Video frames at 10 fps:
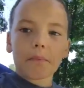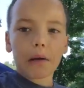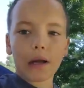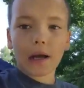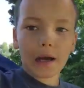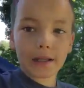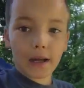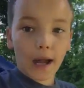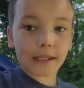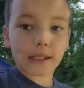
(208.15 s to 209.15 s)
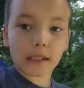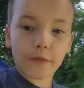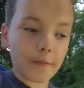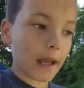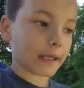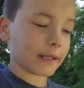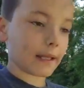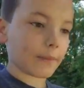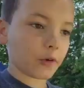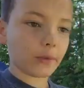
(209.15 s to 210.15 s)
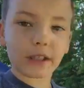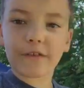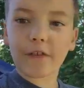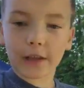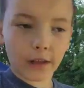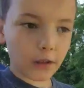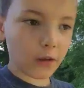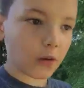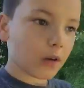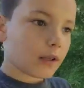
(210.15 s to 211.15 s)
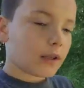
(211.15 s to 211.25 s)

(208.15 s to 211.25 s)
But I know I just love making them. They're really fun to do.